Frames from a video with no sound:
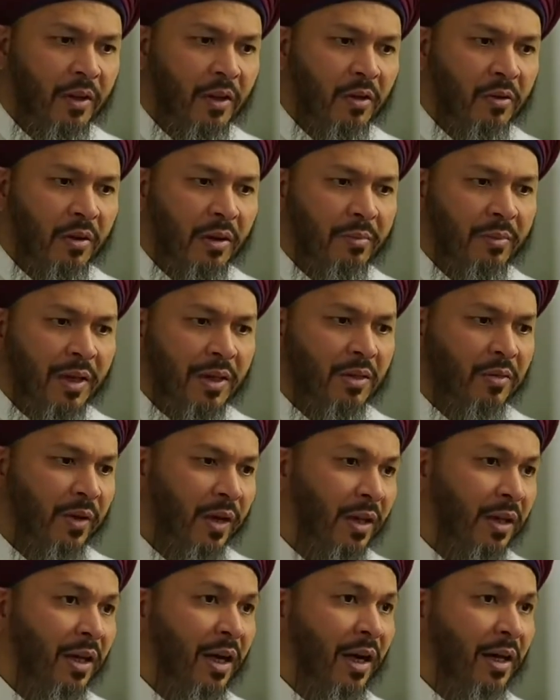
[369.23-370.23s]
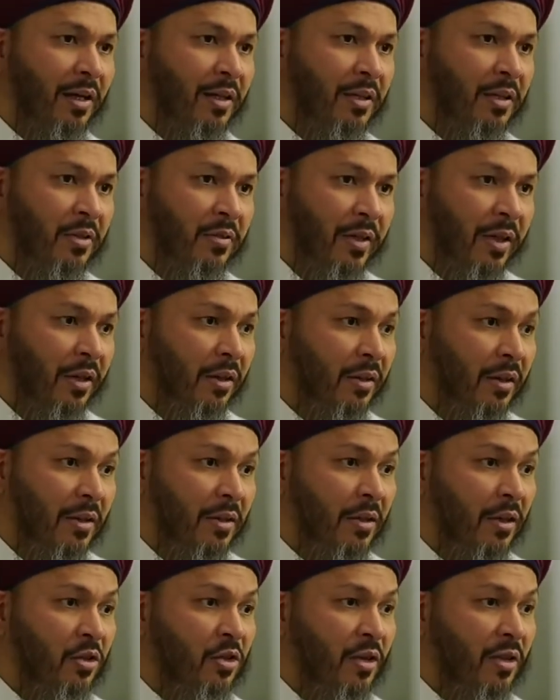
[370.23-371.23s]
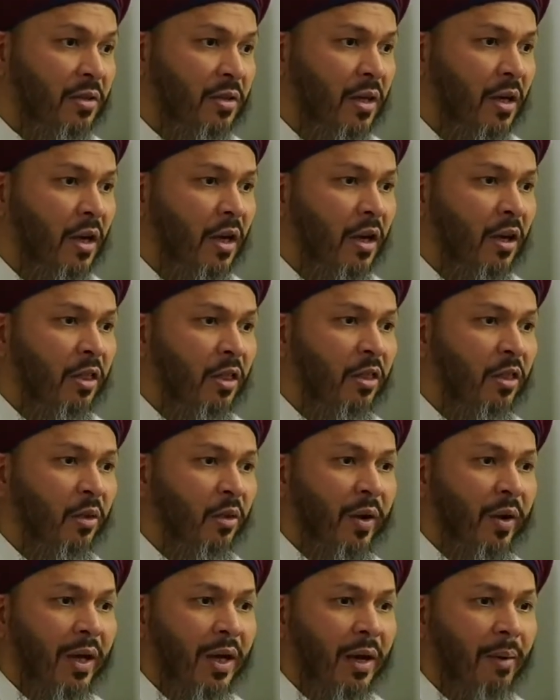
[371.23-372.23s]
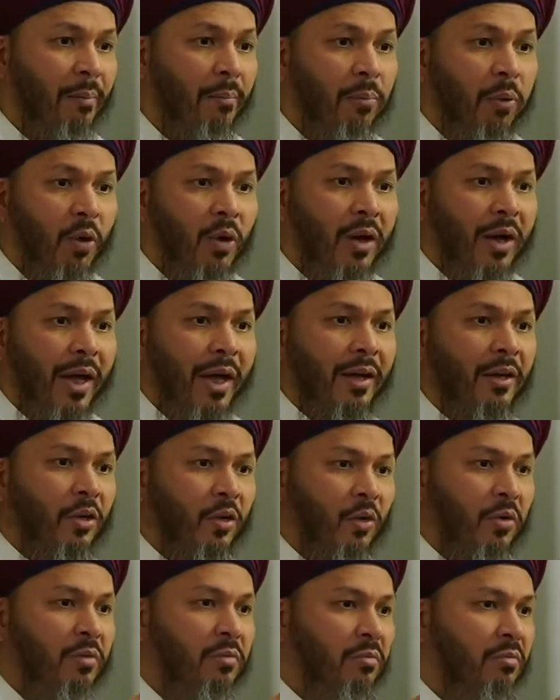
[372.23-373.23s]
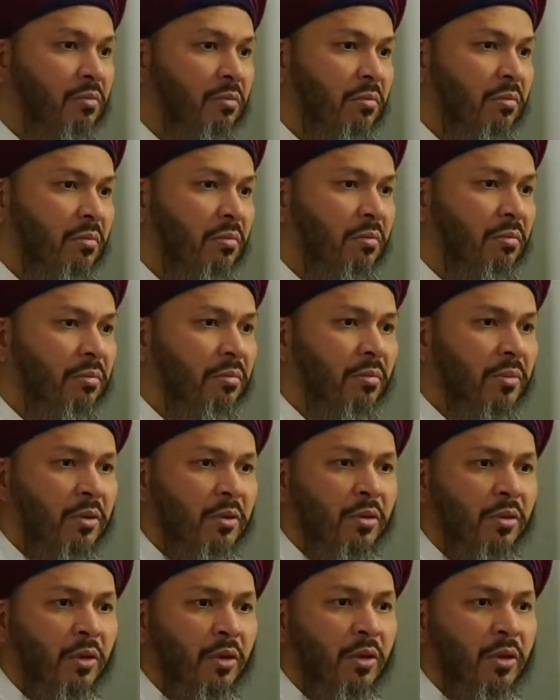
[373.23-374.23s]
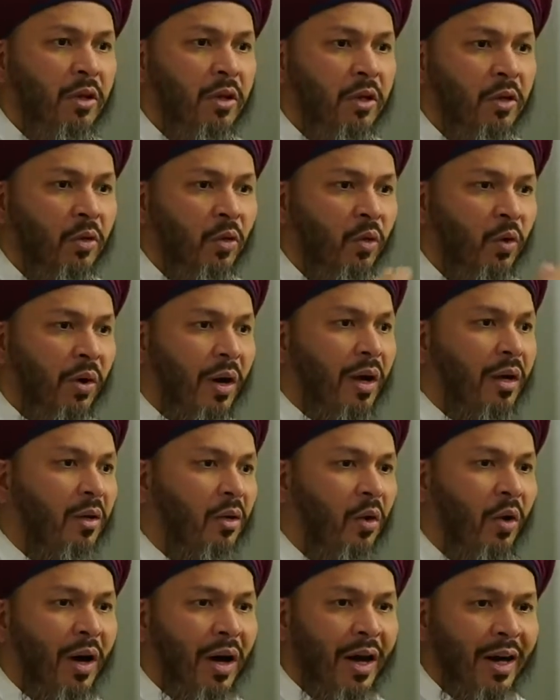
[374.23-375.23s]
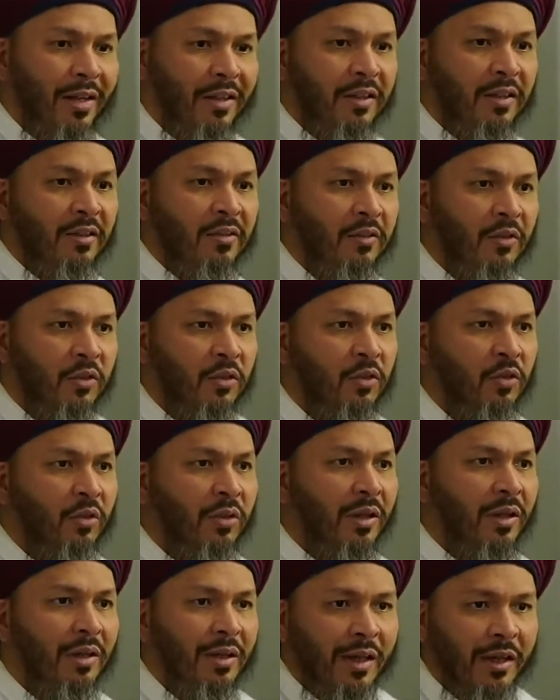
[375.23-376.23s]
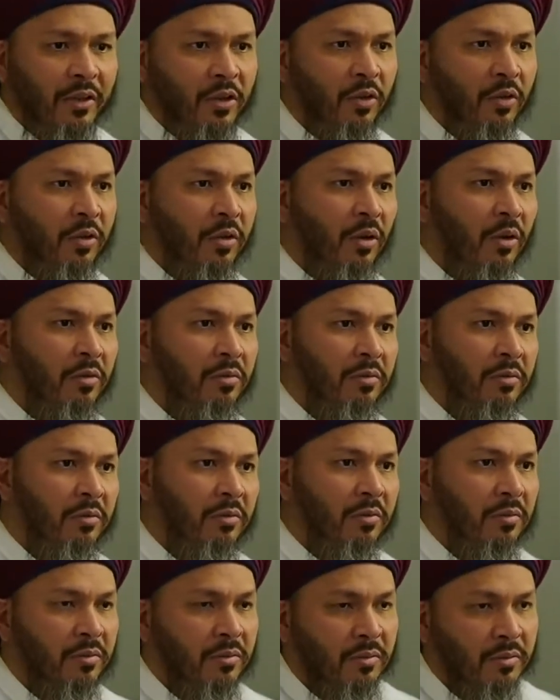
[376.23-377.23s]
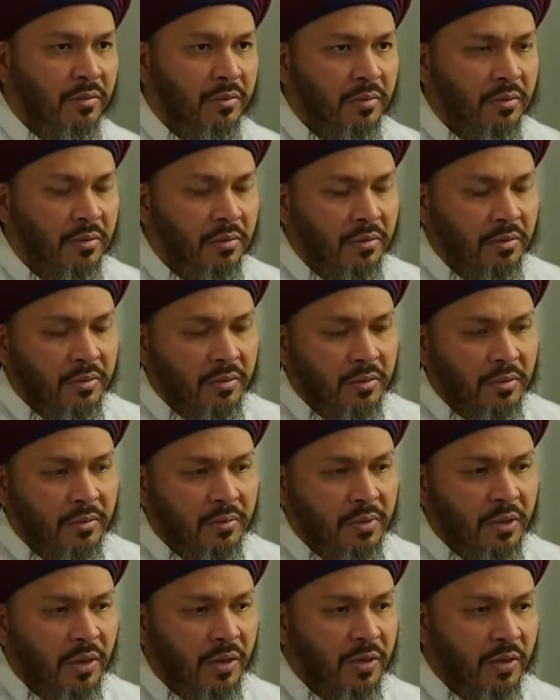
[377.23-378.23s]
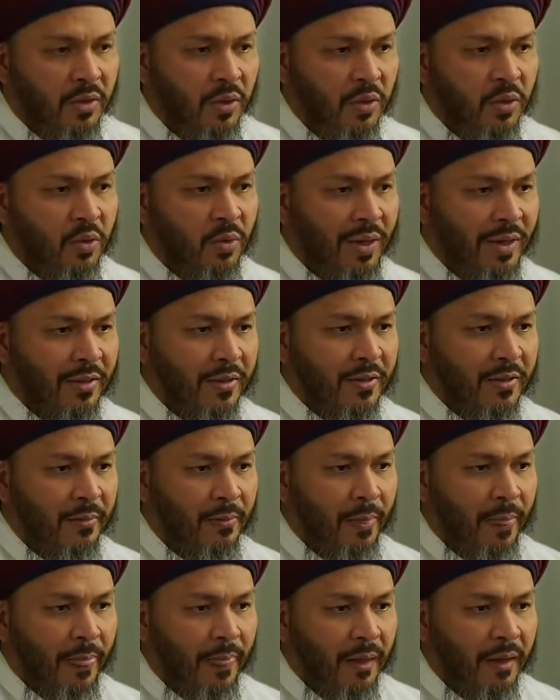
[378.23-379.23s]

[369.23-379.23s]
This is what makes real guidance real. It is not just throwing a book at you, or Quran, or Hadith, or Sunnah at you. No. Because those ones,